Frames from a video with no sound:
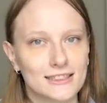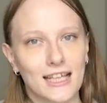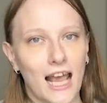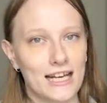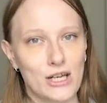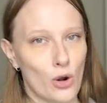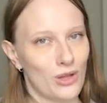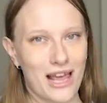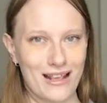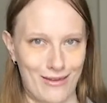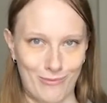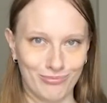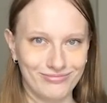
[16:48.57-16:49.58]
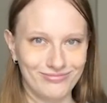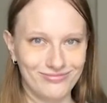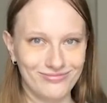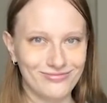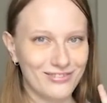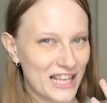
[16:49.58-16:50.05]
I don't like them.
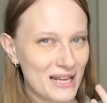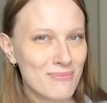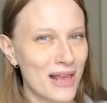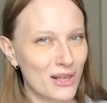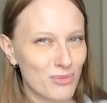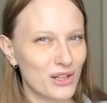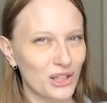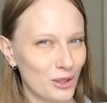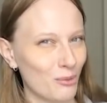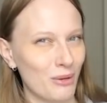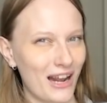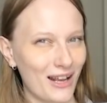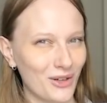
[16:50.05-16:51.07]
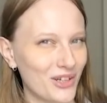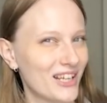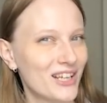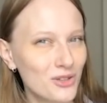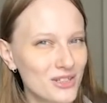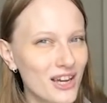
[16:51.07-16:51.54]
They make me a little bit angry.
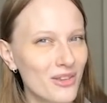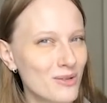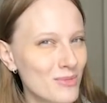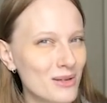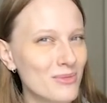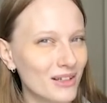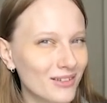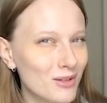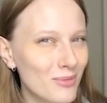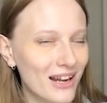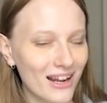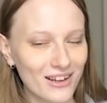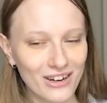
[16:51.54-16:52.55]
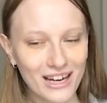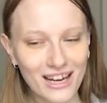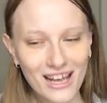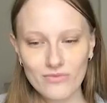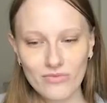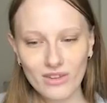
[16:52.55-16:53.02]
Can you tell they make me a little bit angry?
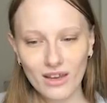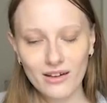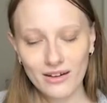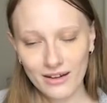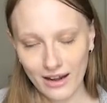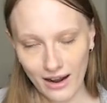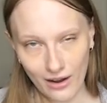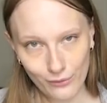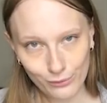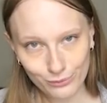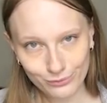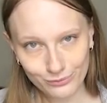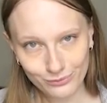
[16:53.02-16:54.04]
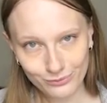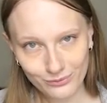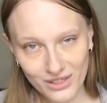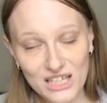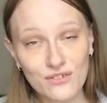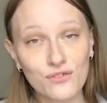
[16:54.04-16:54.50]
Now,
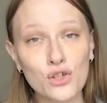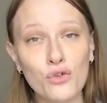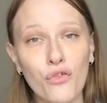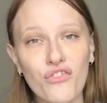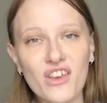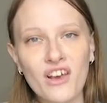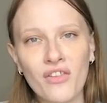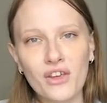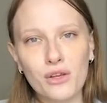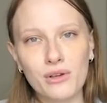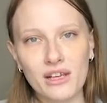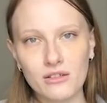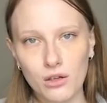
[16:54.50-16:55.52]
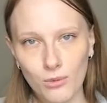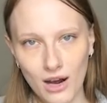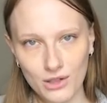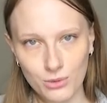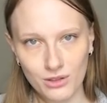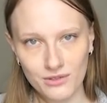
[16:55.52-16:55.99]
if you feel that you need to
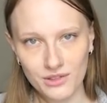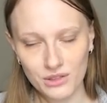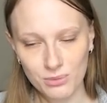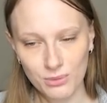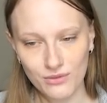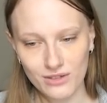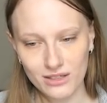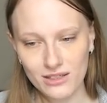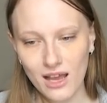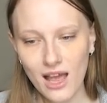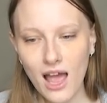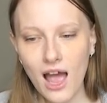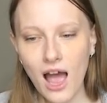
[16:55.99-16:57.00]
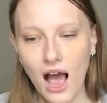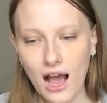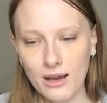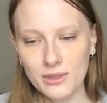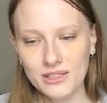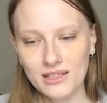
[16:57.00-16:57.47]
watch one of these movies,
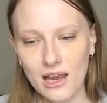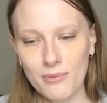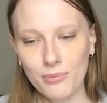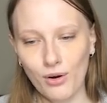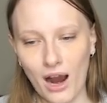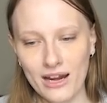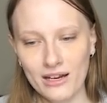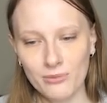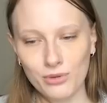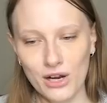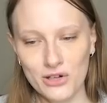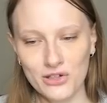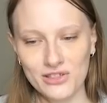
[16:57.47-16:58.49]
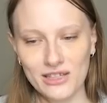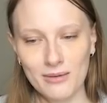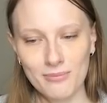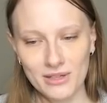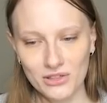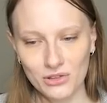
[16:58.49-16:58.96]
I would say Pride and Prejudice
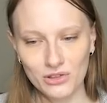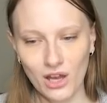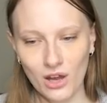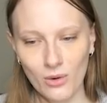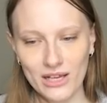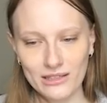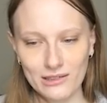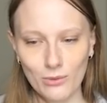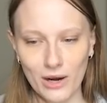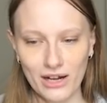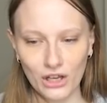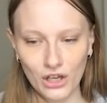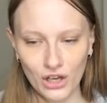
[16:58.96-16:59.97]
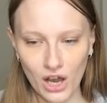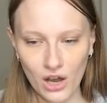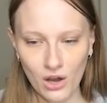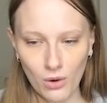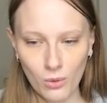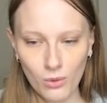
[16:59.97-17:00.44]
and Mistletoe is the way to
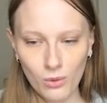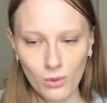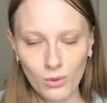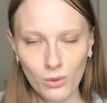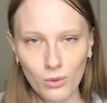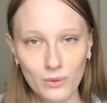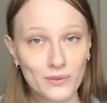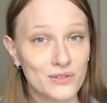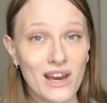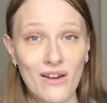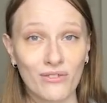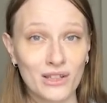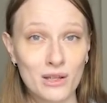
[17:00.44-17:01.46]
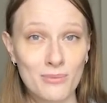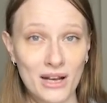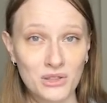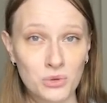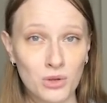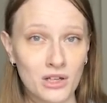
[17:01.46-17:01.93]
go. It's definitely the
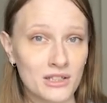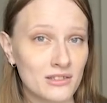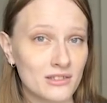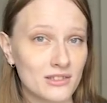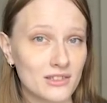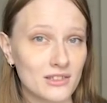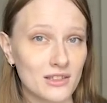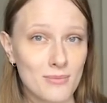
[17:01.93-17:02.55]
best ones. The